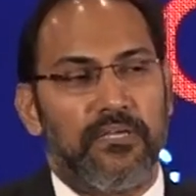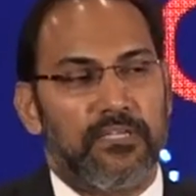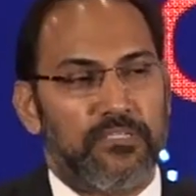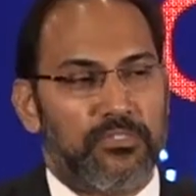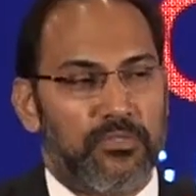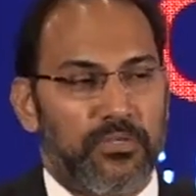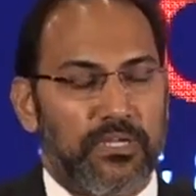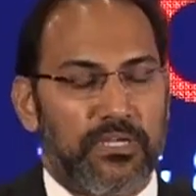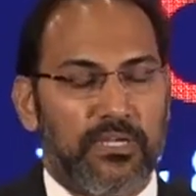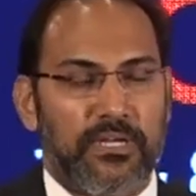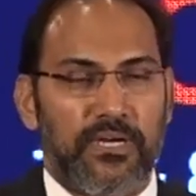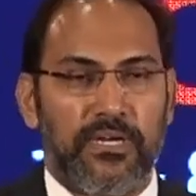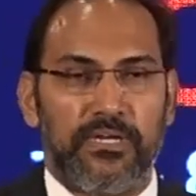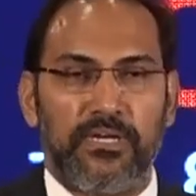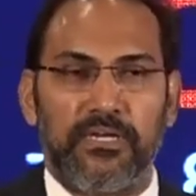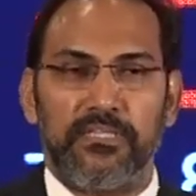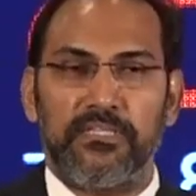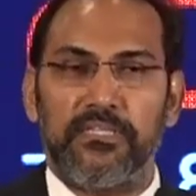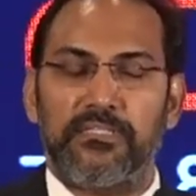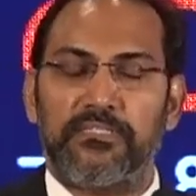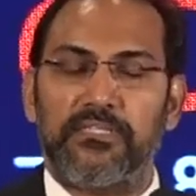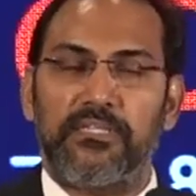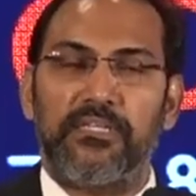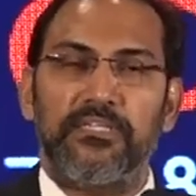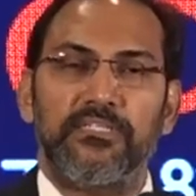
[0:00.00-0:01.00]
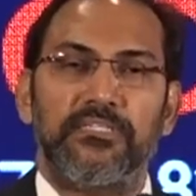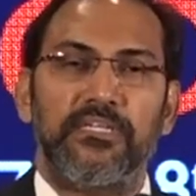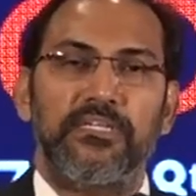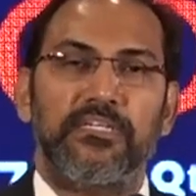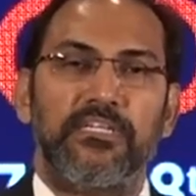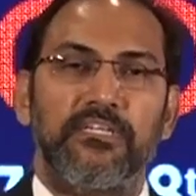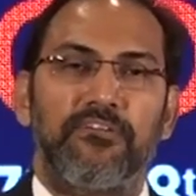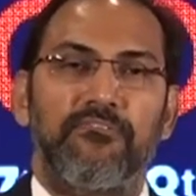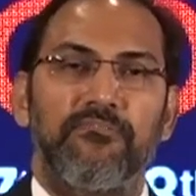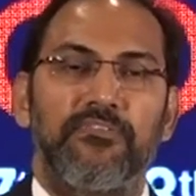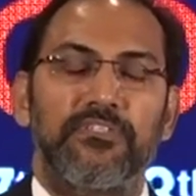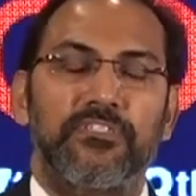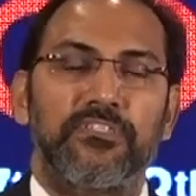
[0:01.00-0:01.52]
So he created this
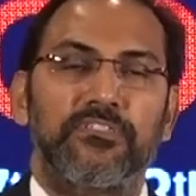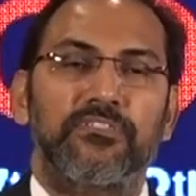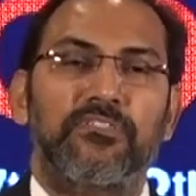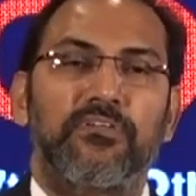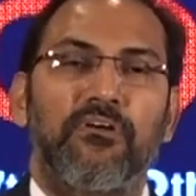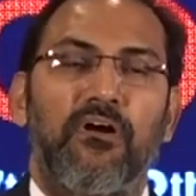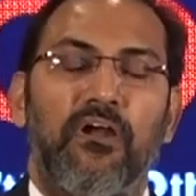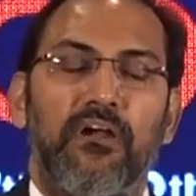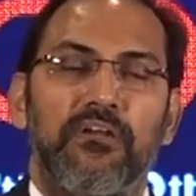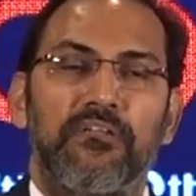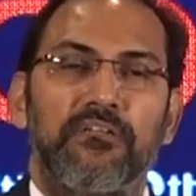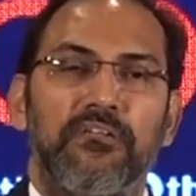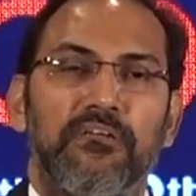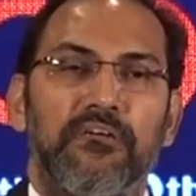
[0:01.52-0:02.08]
initiative which is called